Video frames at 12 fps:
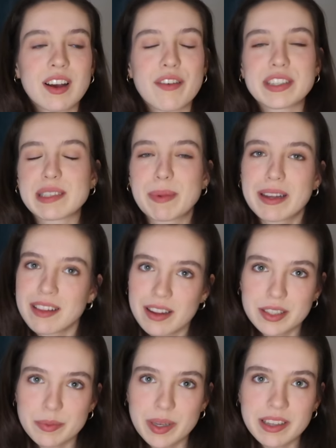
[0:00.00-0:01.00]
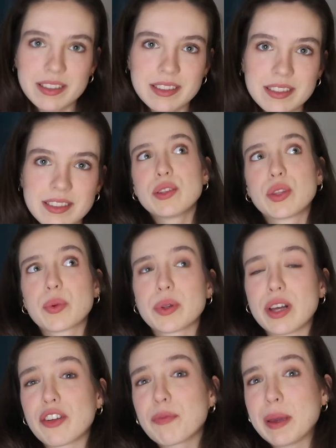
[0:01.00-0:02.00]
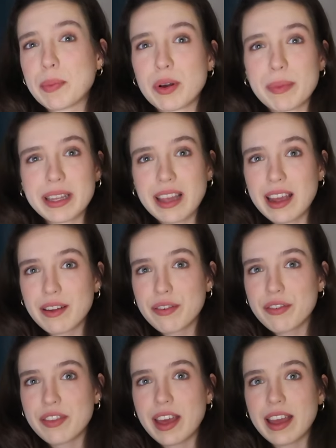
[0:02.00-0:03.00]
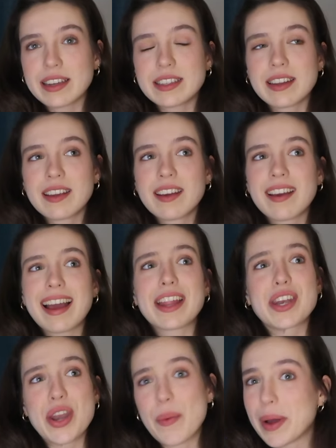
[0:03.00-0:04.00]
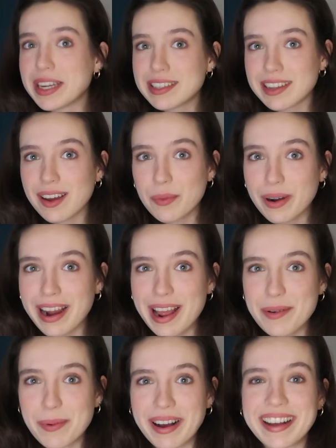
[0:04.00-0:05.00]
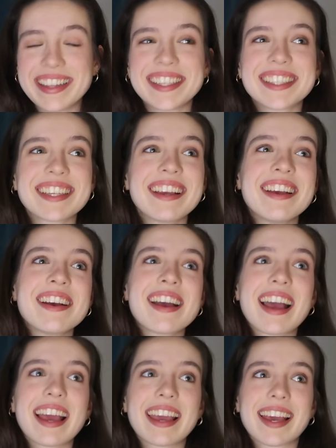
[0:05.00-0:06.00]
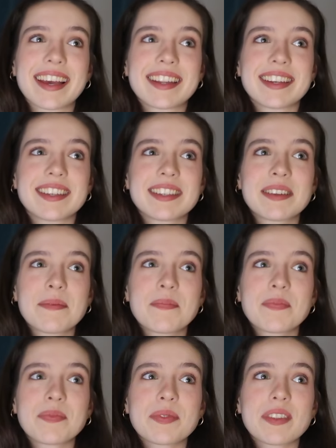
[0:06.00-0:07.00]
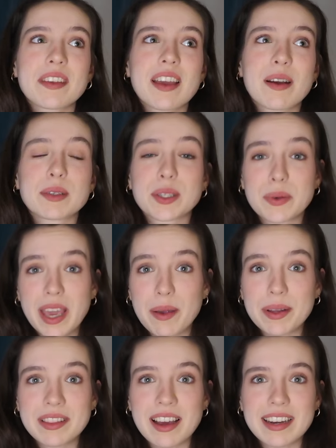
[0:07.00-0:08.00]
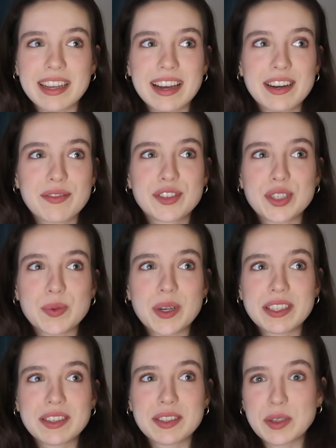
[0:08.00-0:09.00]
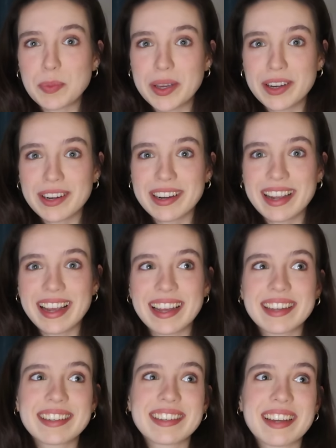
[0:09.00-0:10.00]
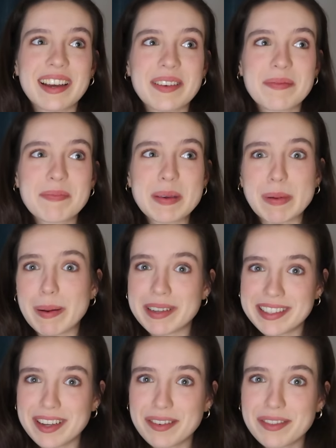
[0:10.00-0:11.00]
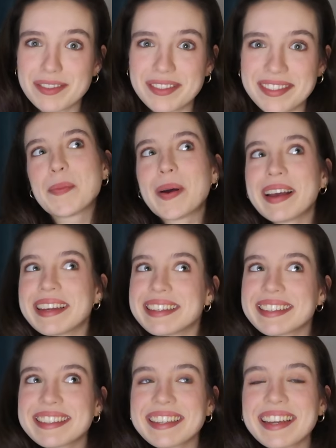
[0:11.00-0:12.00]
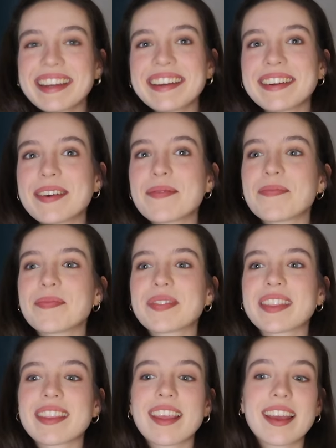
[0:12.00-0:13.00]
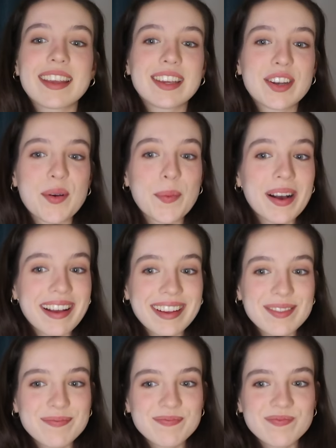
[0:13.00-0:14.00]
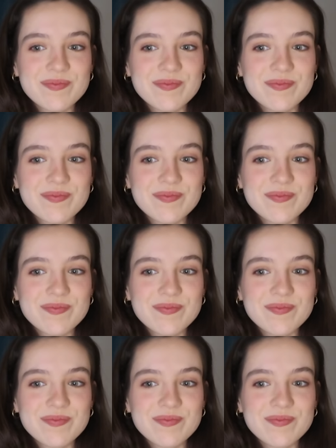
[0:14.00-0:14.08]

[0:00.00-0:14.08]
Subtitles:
obviously my classmates. There were a lot of people in my life that had no idea where I was, and I was okay with that. I kind of just wanted to disappear and be by myself. But you know what?